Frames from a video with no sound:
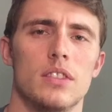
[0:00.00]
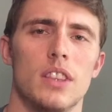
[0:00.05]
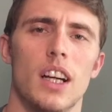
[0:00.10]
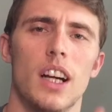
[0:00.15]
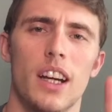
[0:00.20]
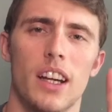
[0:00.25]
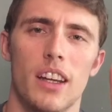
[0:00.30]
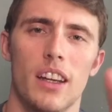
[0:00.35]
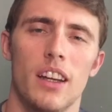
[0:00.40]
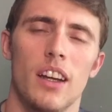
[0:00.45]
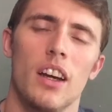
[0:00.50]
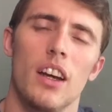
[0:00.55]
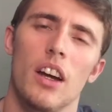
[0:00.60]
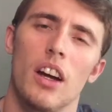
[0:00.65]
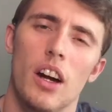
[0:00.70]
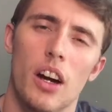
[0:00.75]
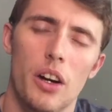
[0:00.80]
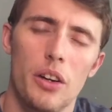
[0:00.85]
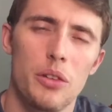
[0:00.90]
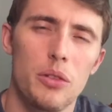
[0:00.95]
Hi.
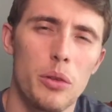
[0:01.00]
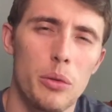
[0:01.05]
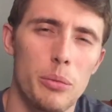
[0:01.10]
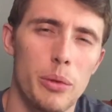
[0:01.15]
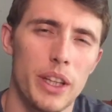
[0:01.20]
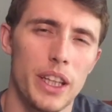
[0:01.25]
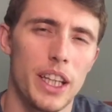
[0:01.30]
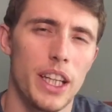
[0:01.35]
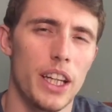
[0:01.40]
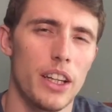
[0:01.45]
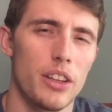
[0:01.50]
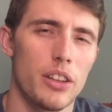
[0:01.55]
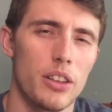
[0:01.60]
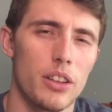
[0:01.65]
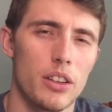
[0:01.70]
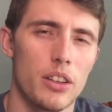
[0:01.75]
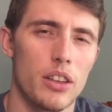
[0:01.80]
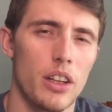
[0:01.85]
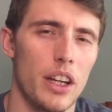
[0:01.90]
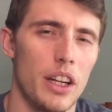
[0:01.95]
Are you a
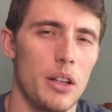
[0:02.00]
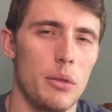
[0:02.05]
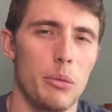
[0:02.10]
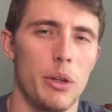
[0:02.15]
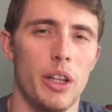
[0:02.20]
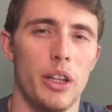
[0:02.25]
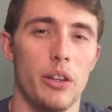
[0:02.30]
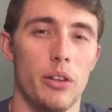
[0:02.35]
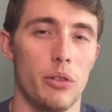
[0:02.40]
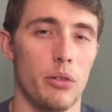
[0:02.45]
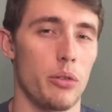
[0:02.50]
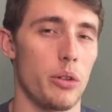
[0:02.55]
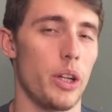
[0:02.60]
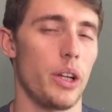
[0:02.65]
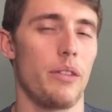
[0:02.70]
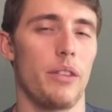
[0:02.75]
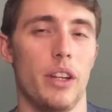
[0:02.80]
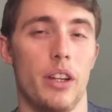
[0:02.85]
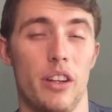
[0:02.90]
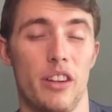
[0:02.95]
beginner, intermediate, or
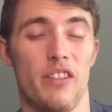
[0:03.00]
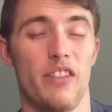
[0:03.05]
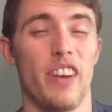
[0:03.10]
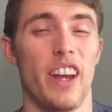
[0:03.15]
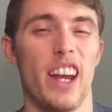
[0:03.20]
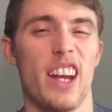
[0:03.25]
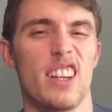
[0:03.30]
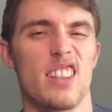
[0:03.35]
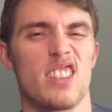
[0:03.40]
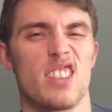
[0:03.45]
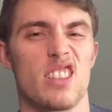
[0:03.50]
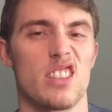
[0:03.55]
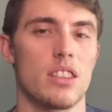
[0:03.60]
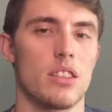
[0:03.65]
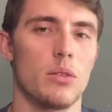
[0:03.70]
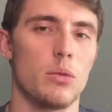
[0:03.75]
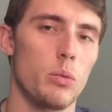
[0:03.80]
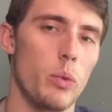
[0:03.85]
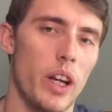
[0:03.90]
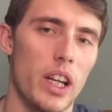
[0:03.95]
even
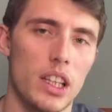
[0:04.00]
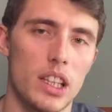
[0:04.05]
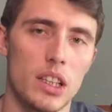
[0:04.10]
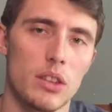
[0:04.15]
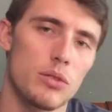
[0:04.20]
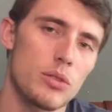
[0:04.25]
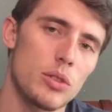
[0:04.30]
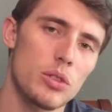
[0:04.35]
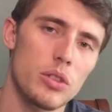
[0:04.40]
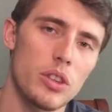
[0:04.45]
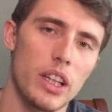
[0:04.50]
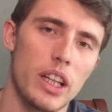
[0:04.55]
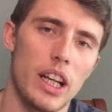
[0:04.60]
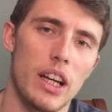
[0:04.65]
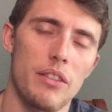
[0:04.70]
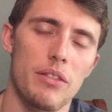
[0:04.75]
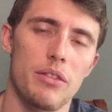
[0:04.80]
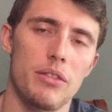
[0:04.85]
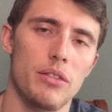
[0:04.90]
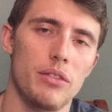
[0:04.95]
advanced weightlifter and
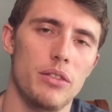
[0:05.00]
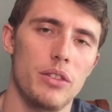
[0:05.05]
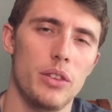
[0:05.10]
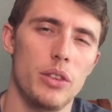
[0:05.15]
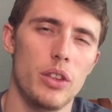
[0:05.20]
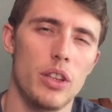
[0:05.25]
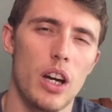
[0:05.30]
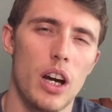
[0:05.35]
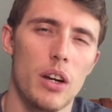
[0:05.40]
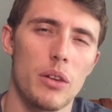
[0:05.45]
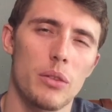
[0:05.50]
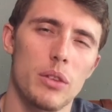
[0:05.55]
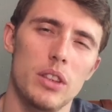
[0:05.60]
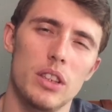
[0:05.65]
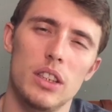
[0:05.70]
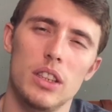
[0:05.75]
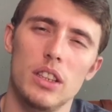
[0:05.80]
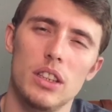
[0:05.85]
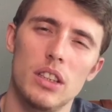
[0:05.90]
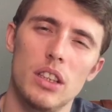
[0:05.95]
have not
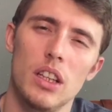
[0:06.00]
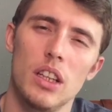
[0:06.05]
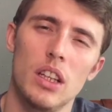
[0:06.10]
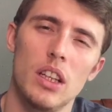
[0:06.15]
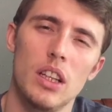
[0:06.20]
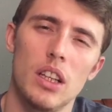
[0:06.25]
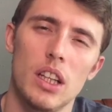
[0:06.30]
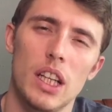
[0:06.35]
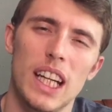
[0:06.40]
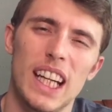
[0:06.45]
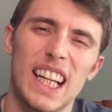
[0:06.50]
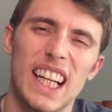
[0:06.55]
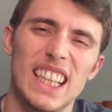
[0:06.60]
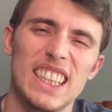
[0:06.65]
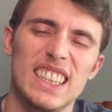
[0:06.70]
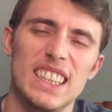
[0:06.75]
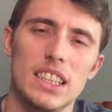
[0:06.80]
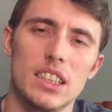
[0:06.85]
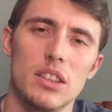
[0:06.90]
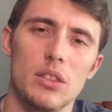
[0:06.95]
really an
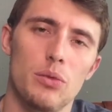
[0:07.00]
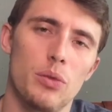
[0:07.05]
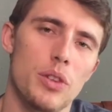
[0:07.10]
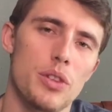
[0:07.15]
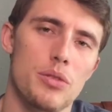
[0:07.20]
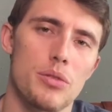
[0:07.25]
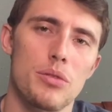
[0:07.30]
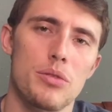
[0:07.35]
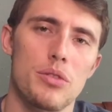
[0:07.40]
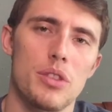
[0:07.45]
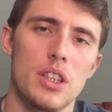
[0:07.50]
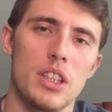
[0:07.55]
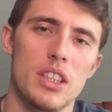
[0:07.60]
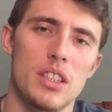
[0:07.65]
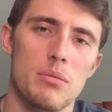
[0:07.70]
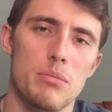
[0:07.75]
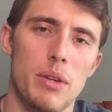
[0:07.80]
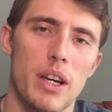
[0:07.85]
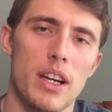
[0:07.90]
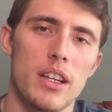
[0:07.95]
idea of which routine
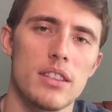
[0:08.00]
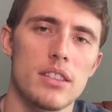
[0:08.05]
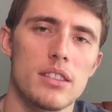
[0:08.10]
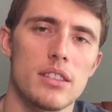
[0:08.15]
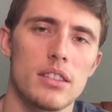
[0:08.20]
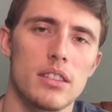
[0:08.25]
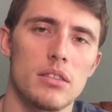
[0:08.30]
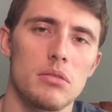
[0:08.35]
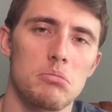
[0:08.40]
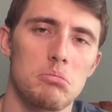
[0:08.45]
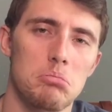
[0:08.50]
is best?